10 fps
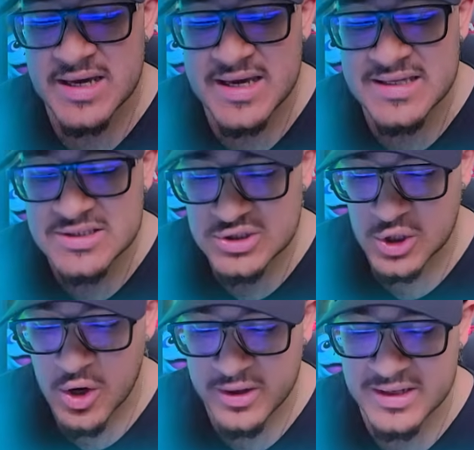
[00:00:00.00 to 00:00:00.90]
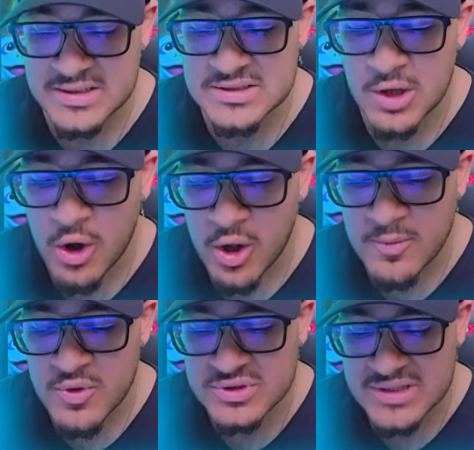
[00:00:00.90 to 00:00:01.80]
It targets
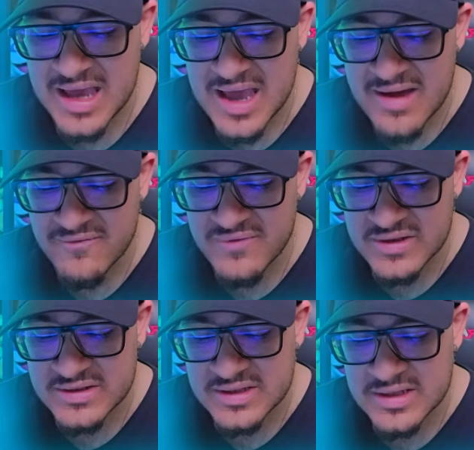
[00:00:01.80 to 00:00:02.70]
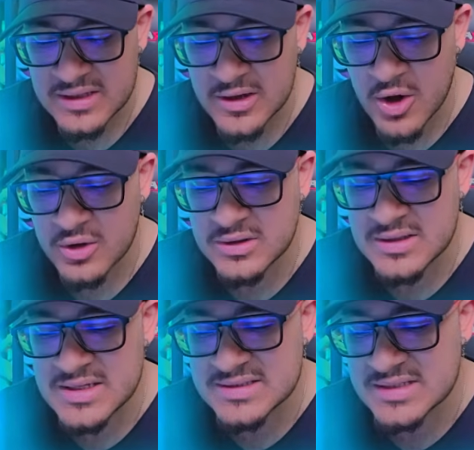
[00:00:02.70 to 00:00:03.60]
almost everything on
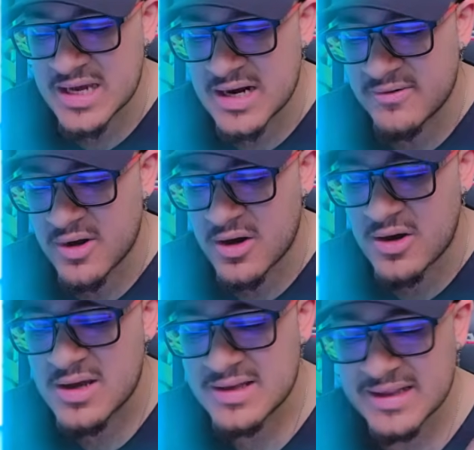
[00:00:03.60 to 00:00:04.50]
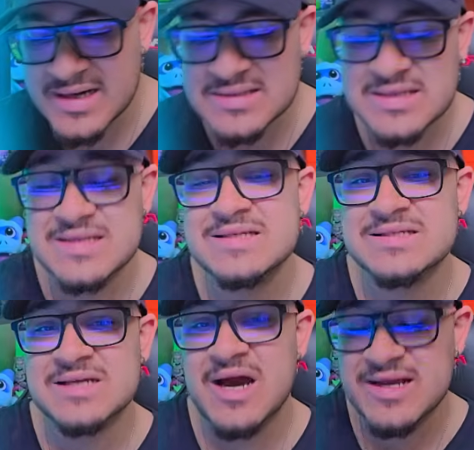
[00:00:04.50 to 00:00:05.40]
this area that is
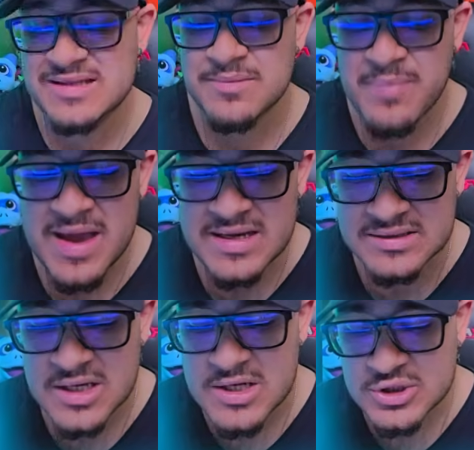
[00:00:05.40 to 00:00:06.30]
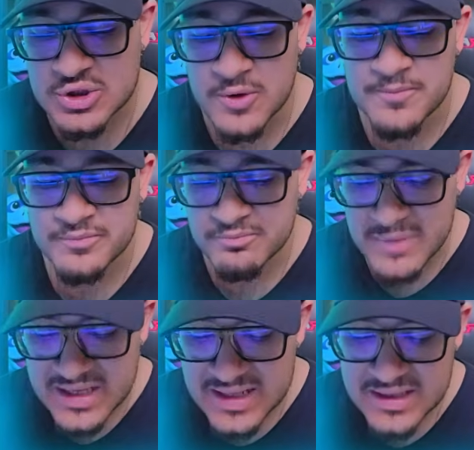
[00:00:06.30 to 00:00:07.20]
inside the base. So
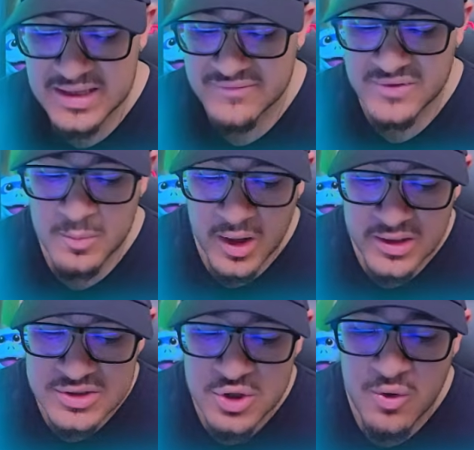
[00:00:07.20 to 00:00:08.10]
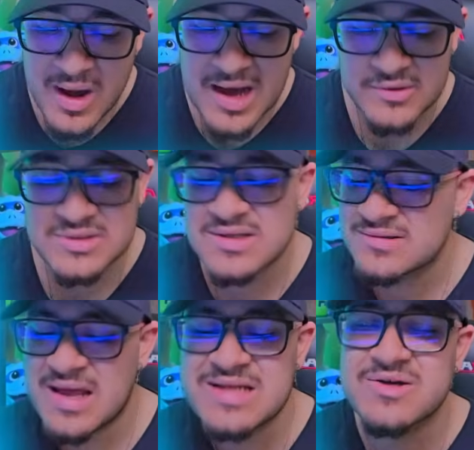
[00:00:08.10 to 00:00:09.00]
meaning if the miners go out,
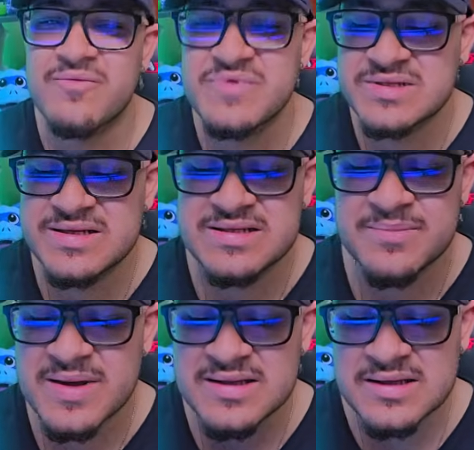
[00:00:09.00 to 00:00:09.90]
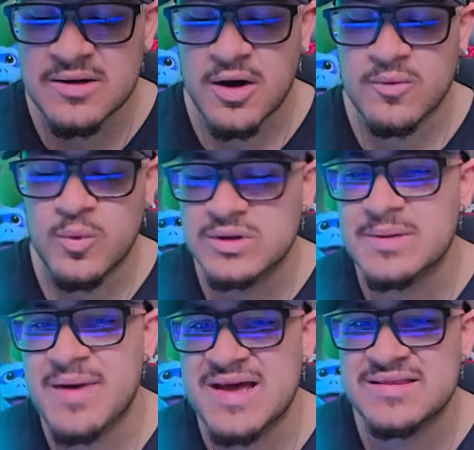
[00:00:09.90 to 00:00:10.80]
that is obviously depending on what
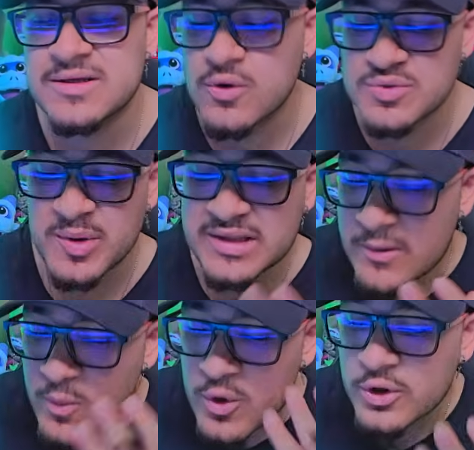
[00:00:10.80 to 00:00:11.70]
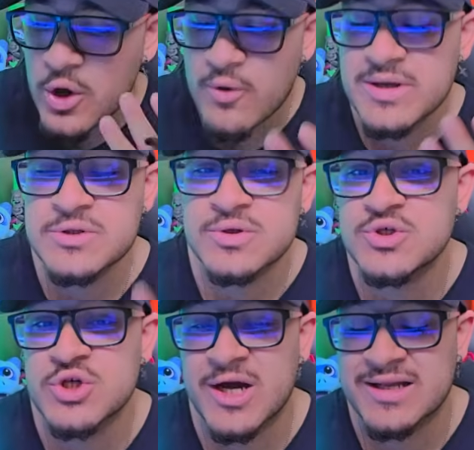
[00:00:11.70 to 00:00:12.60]
the path thing goes, but they will go into
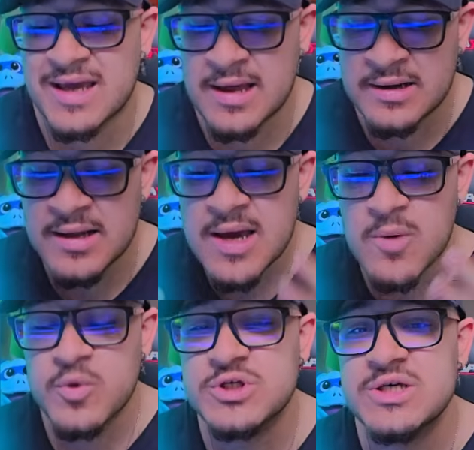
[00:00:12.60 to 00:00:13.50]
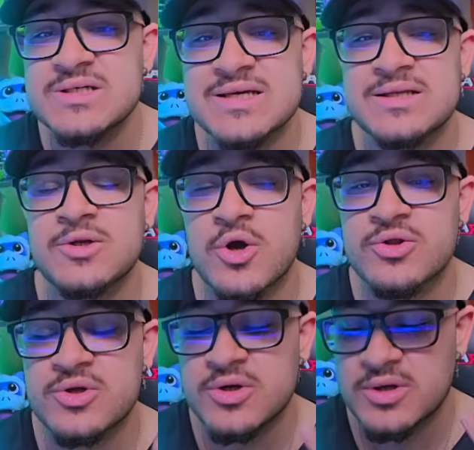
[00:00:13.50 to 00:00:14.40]
the giant cannon, which is
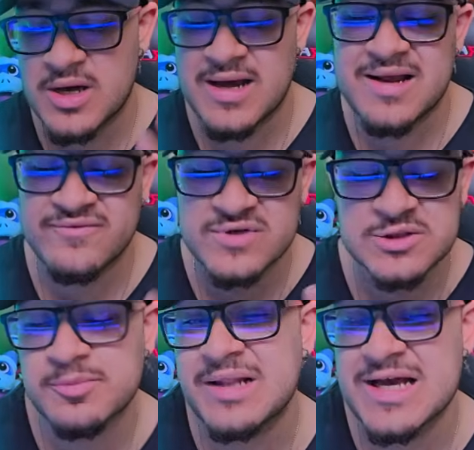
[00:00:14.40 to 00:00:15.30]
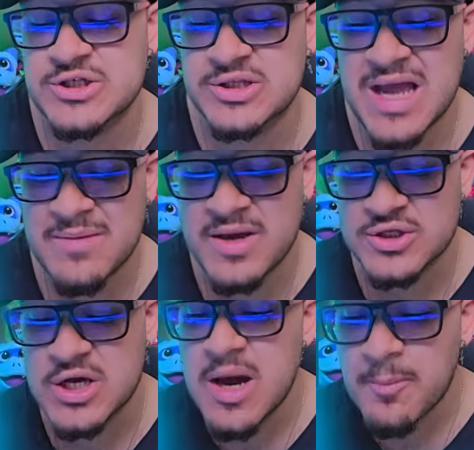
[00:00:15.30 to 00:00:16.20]
another kind of splash
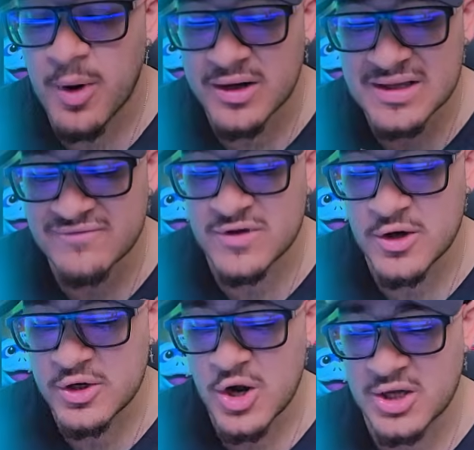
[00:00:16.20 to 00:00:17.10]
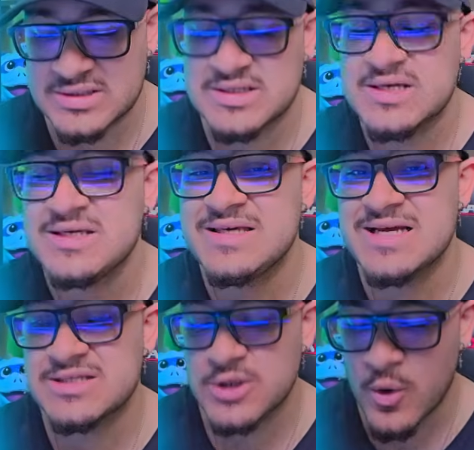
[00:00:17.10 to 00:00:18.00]
damage. But if they're not
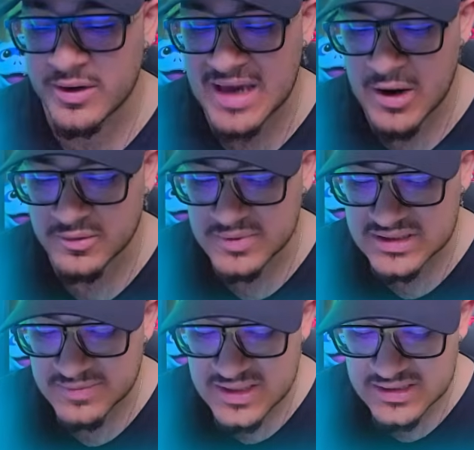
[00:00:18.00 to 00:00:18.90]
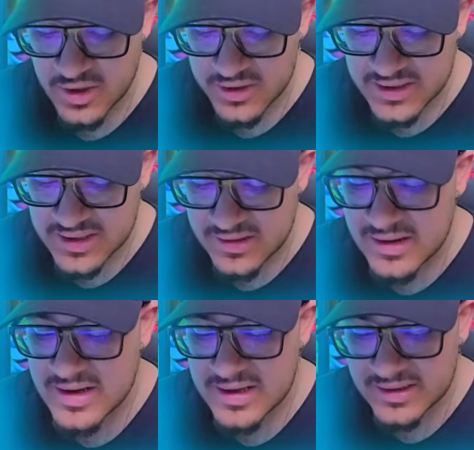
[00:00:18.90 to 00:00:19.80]
yet going out, this means they're
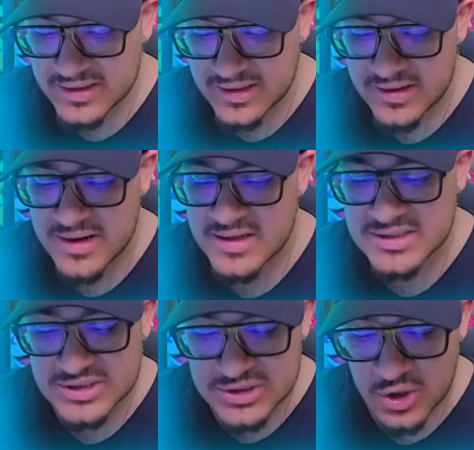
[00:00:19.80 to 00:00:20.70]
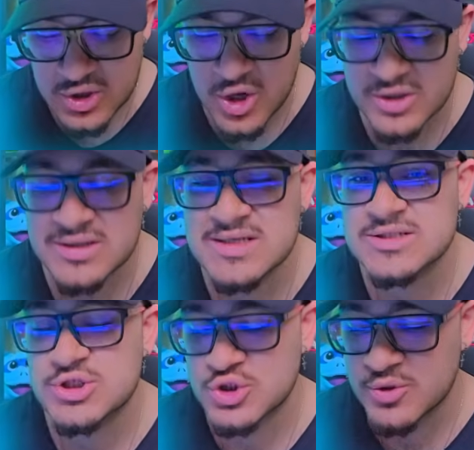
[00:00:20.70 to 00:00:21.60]
here, stuck on
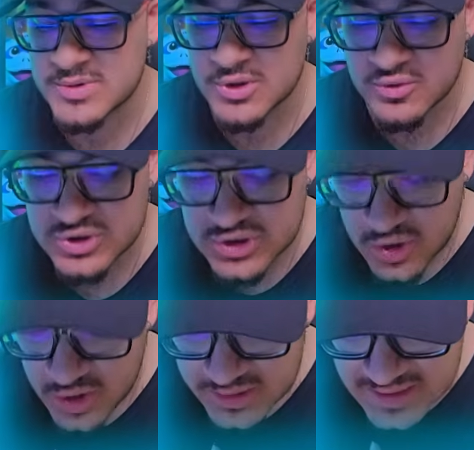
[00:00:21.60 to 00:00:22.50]
these troops, stuck on